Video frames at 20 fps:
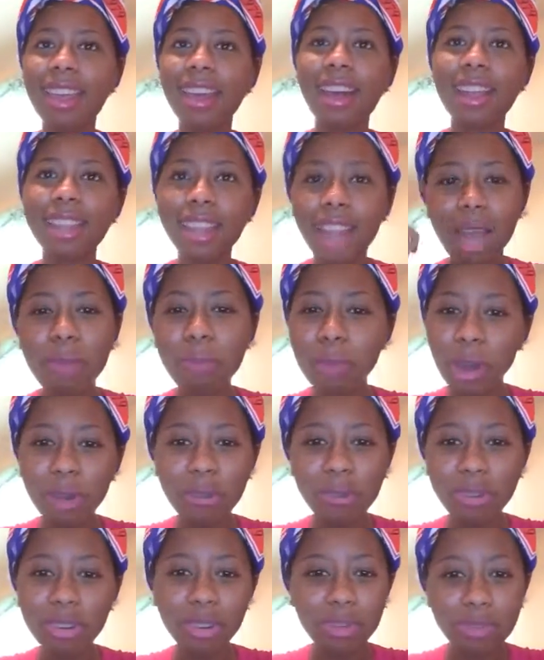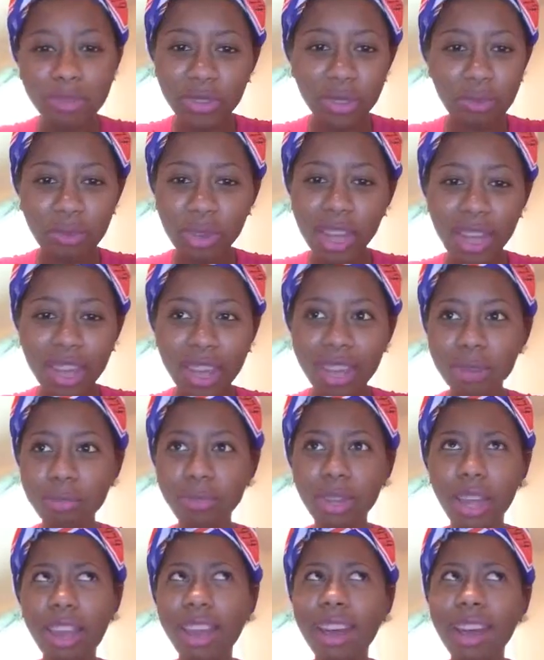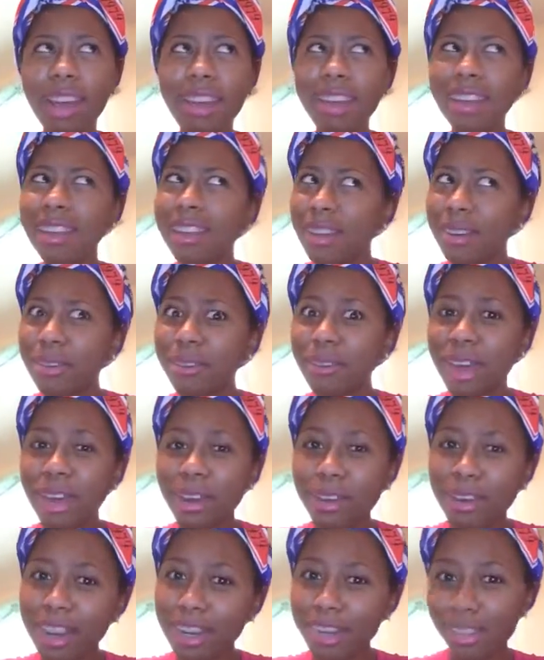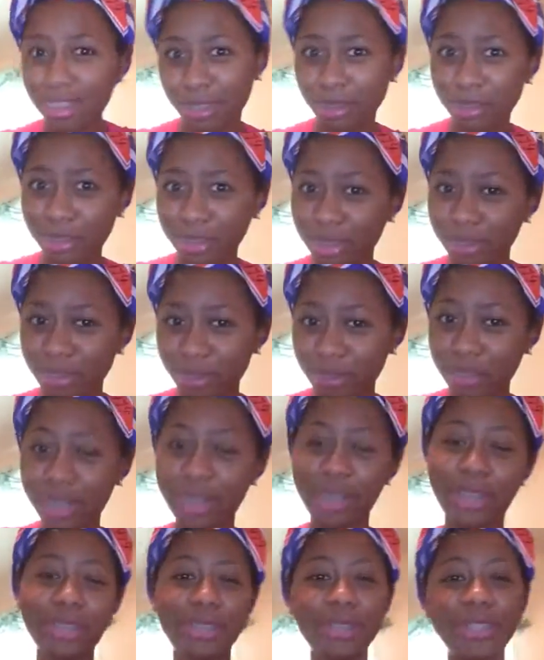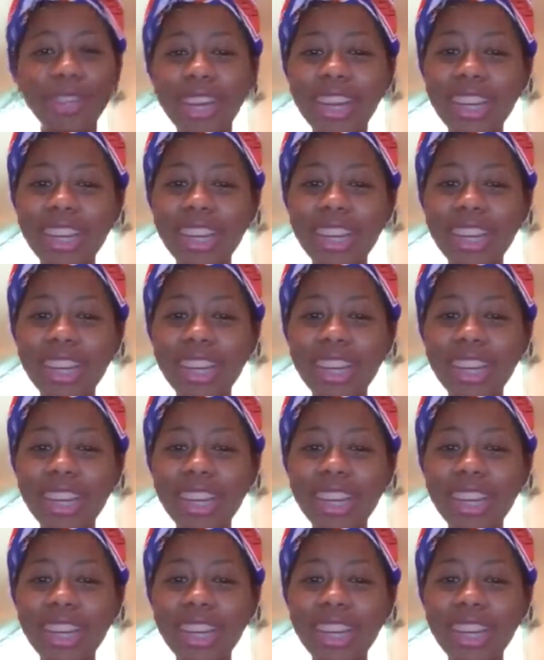a light bulb went off in my head. I'm like, why don't I just do a YouTube video?